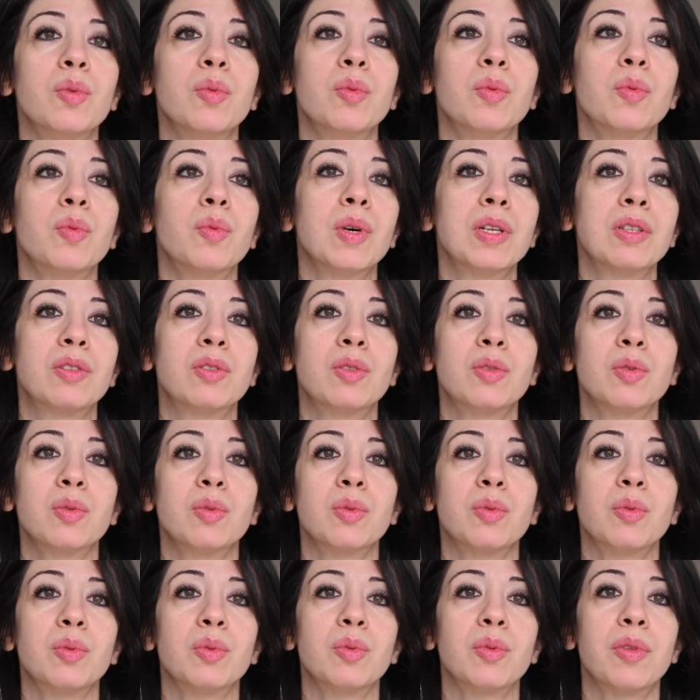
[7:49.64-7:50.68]
want
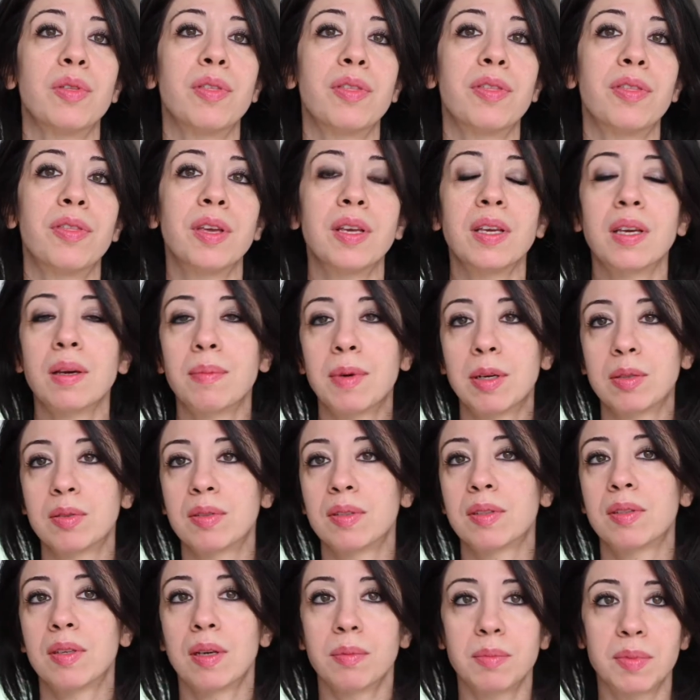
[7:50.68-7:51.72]
to think about
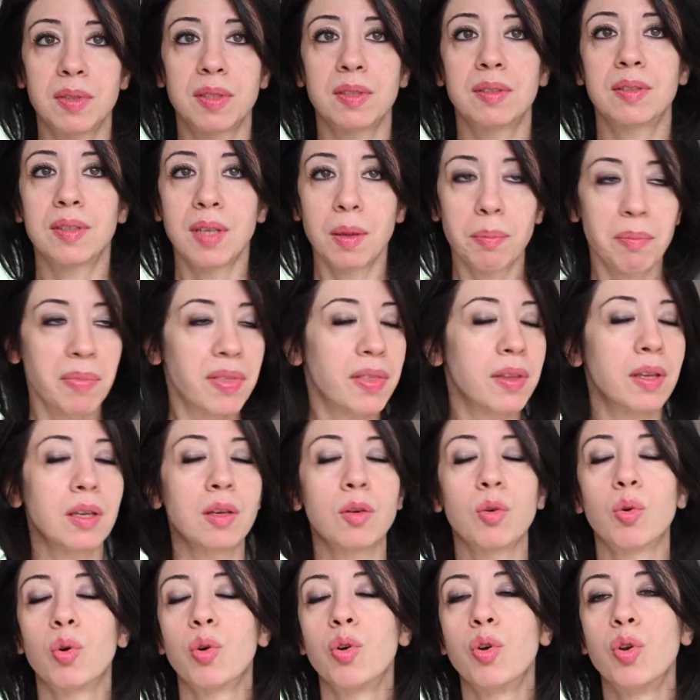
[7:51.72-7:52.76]

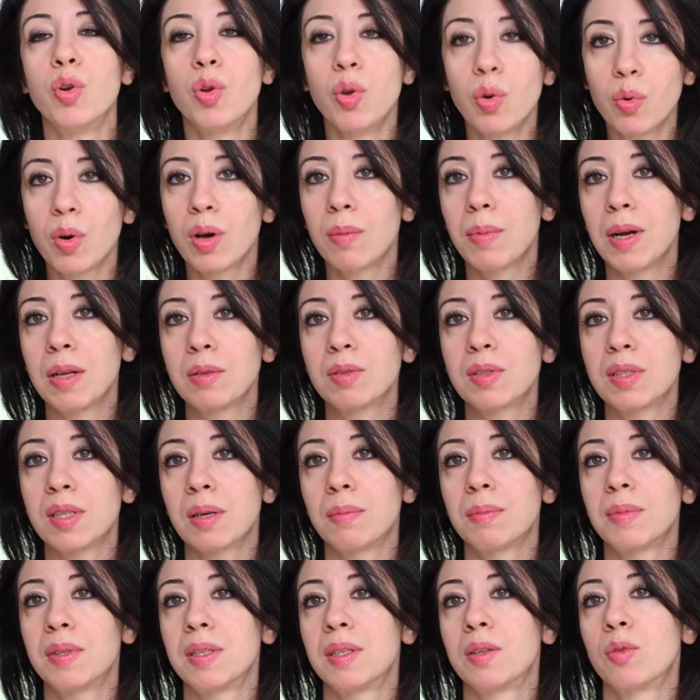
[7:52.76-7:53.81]
something or know about
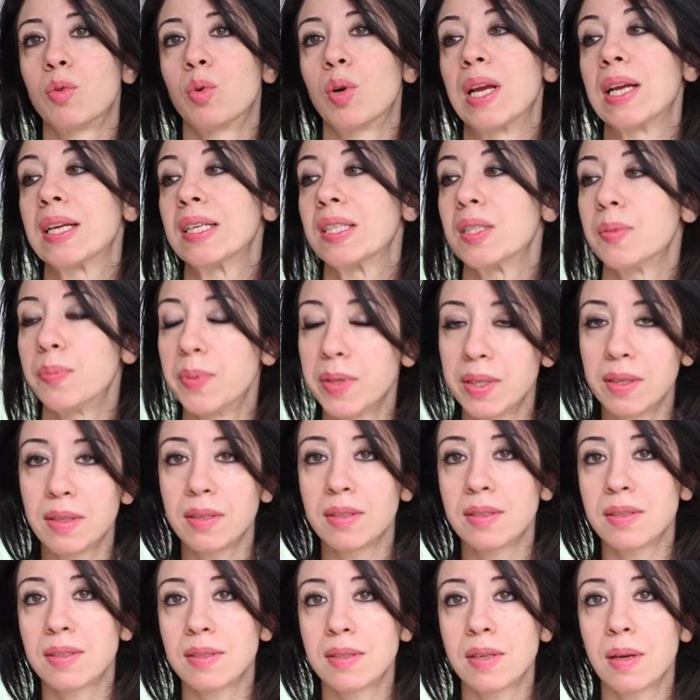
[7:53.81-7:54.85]
something or
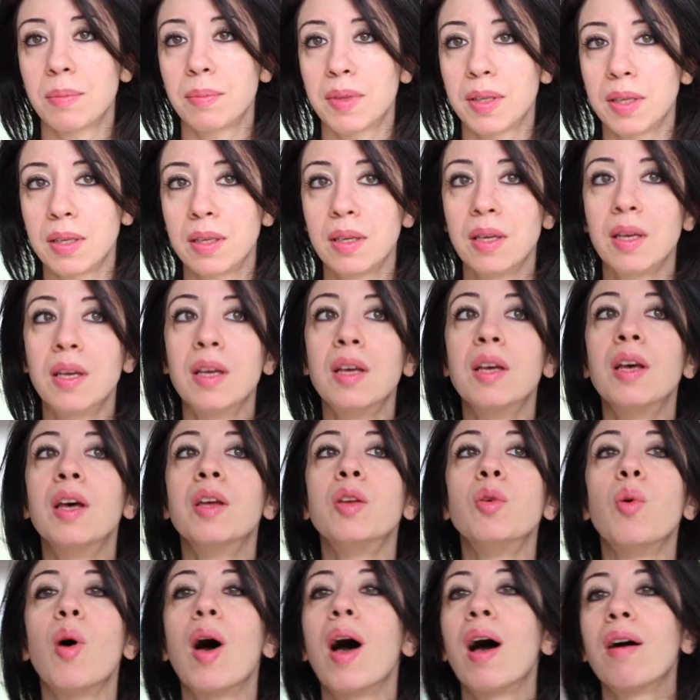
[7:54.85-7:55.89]
experience something,
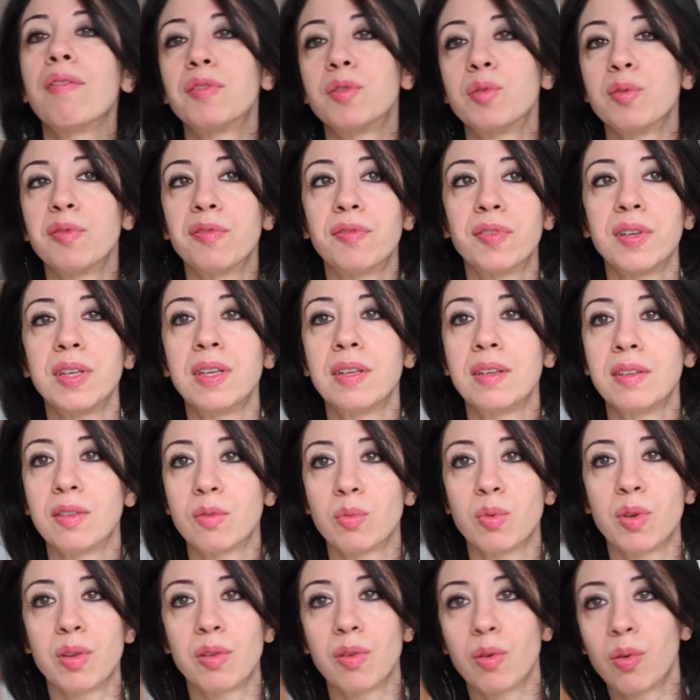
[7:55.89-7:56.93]
you have to feel it
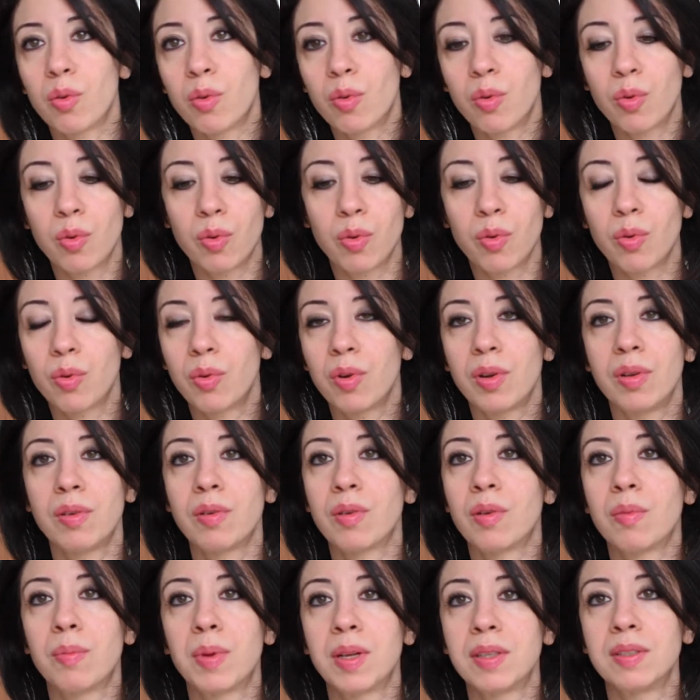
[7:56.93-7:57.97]
with all
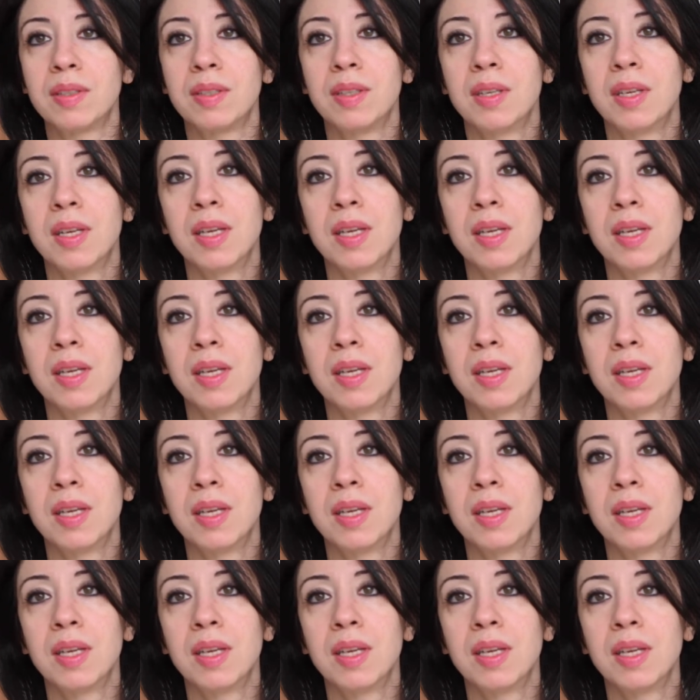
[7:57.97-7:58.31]
your body.